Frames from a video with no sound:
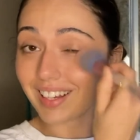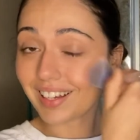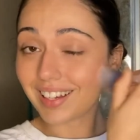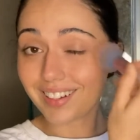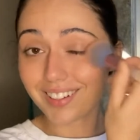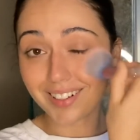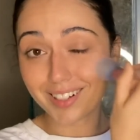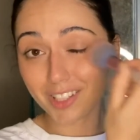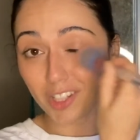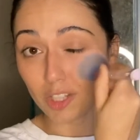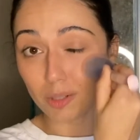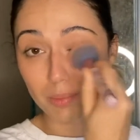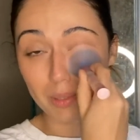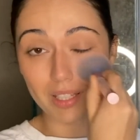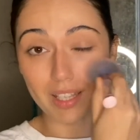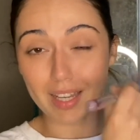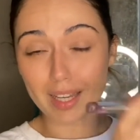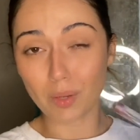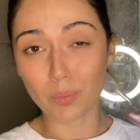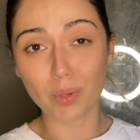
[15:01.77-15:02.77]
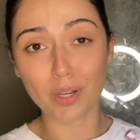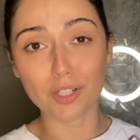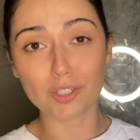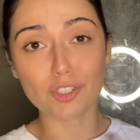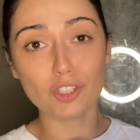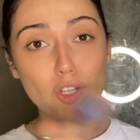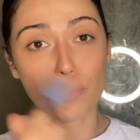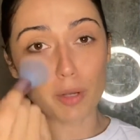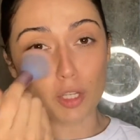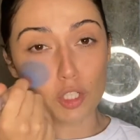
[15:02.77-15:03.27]
arguably I wear
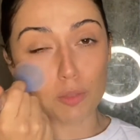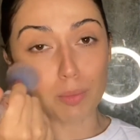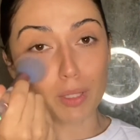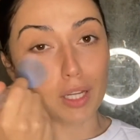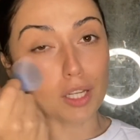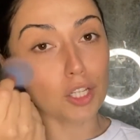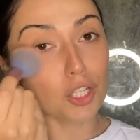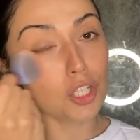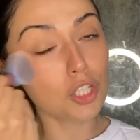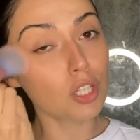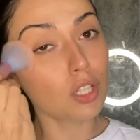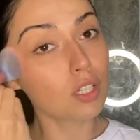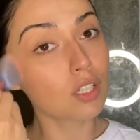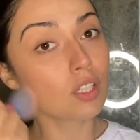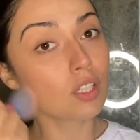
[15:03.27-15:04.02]
too much blush,